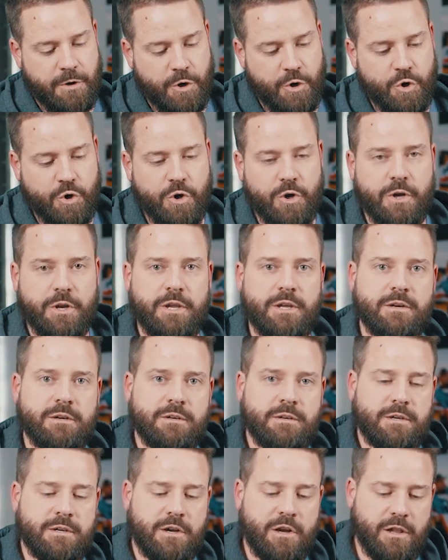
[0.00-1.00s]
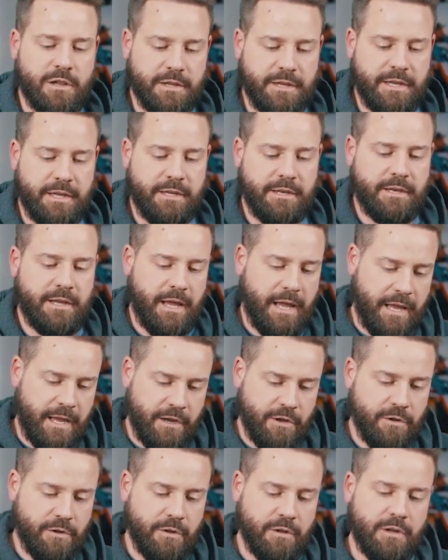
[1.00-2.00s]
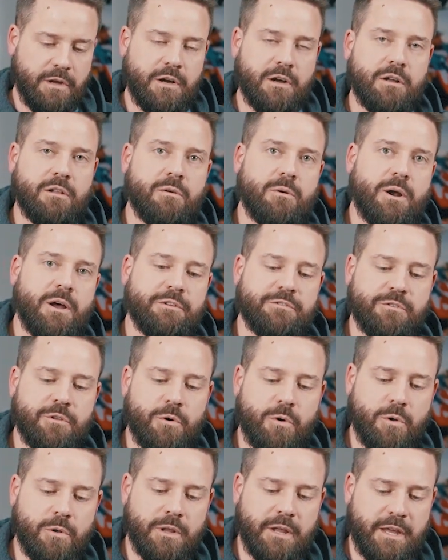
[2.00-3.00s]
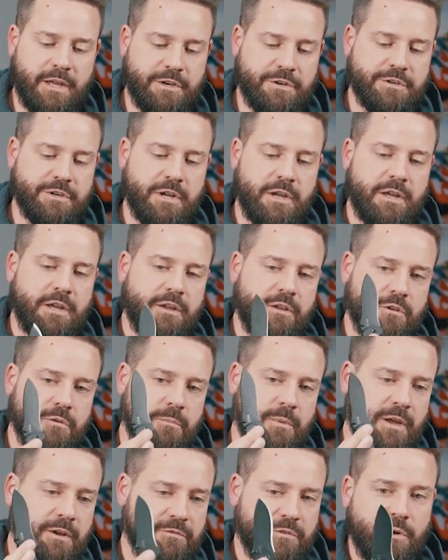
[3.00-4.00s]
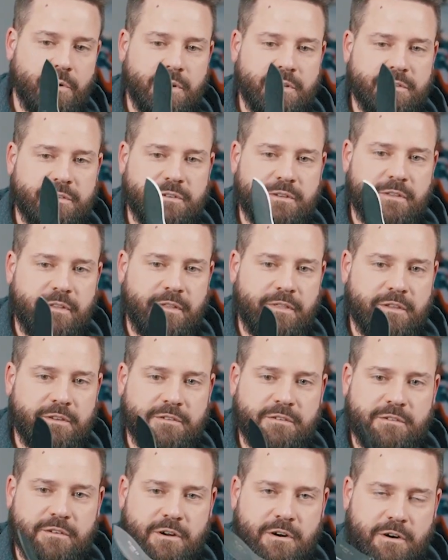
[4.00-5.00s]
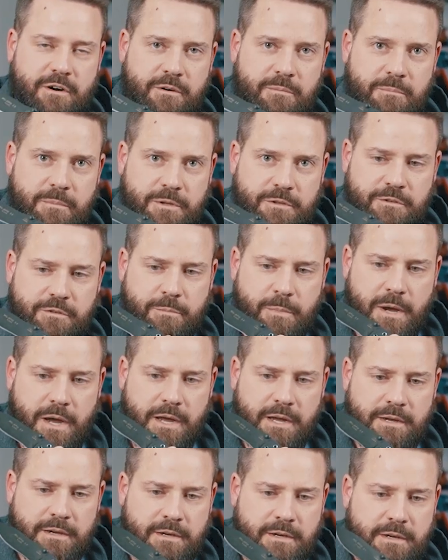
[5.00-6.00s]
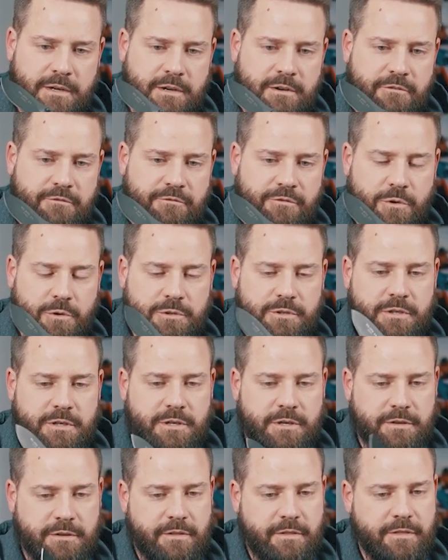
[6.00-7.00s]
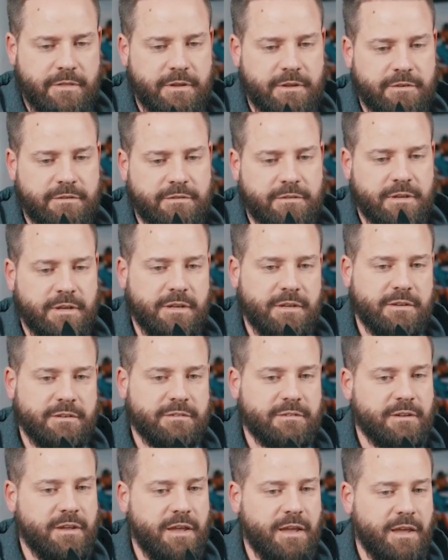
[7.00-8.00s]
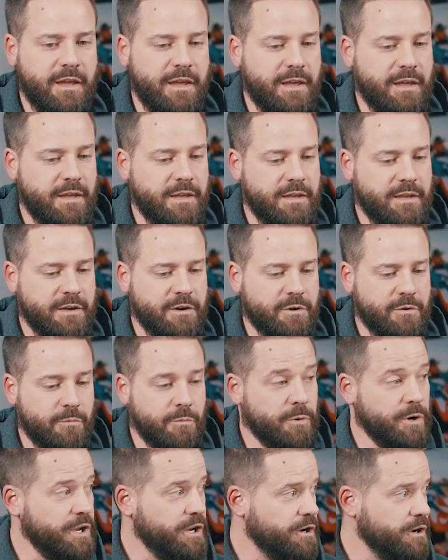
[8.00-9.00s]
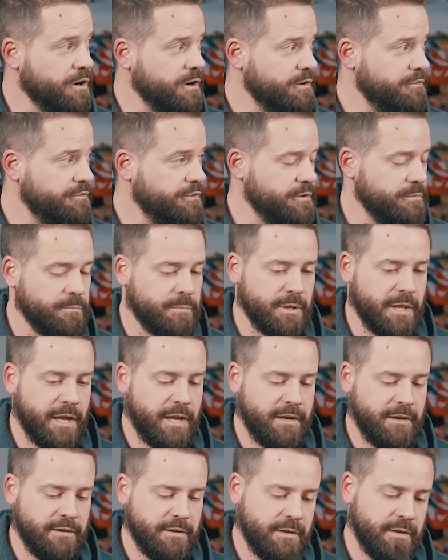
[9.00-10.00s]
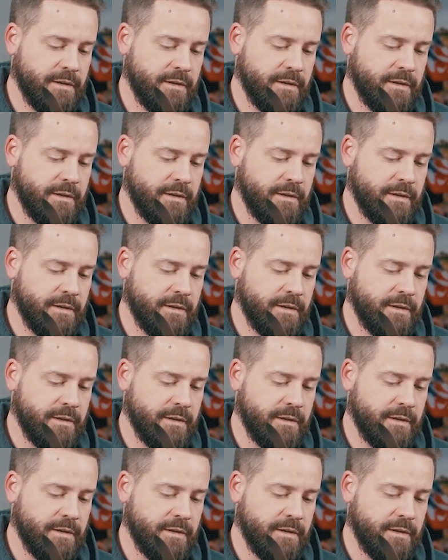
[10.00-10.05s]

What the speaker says: good clean angle across the whole edge. You may have noticed that this is our Mil-Spie folder. This is a recurve blade.